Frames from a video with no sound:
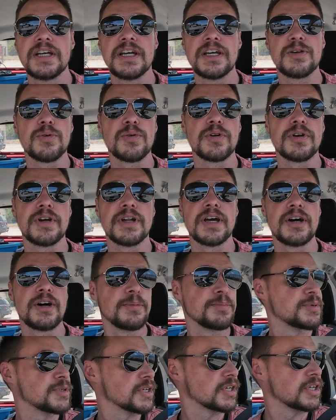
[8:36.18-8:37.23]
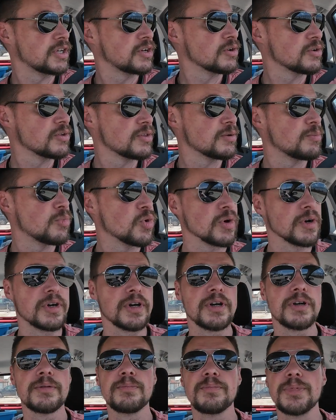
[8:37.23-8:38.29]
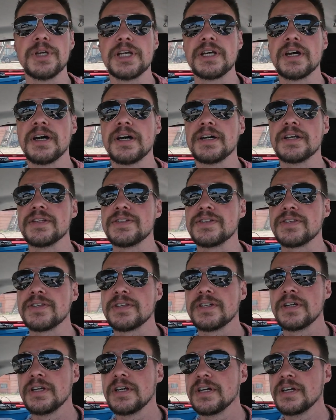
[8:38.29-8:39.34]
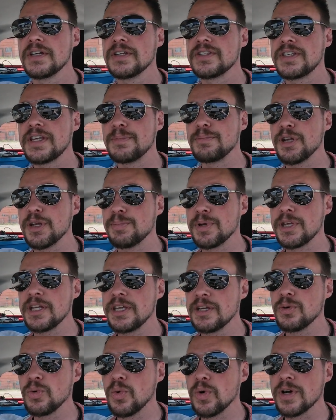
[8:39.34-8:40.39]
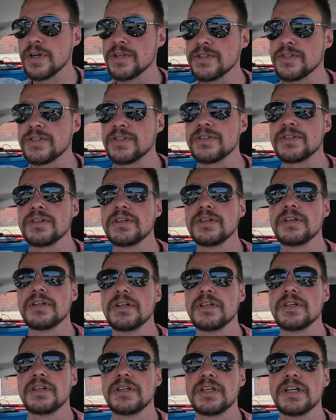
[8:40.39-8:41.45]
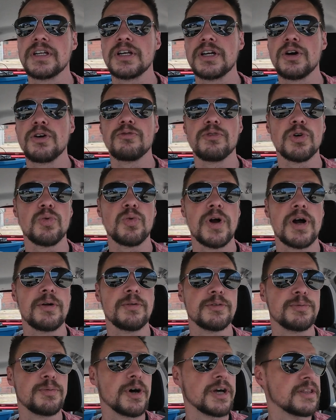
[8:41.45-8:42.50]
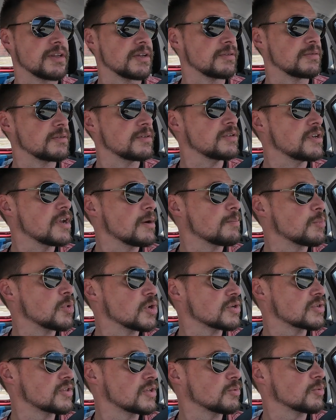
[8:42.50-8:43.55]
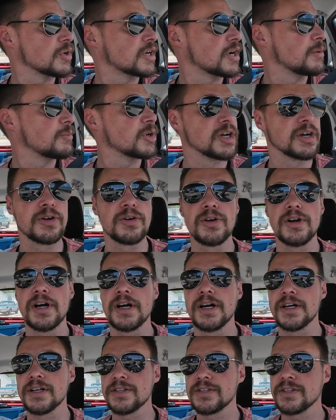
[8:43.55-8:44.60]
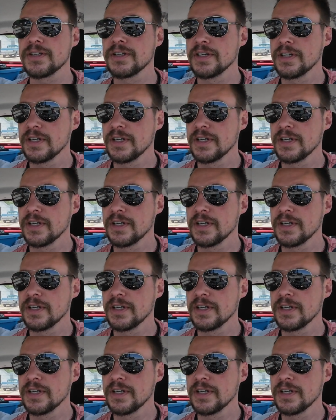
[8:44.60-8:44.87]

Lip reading: in order to help secure the border because CBP was getting overwhelmed by the numbers that were coming across.